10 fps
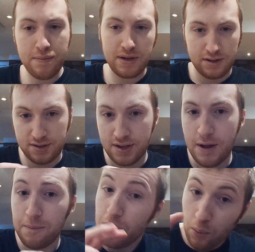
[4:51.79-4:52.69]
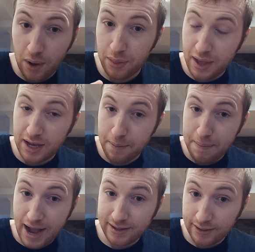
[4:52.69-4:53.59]
Because when they come
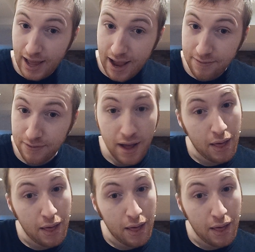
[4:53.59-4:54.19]
back to life,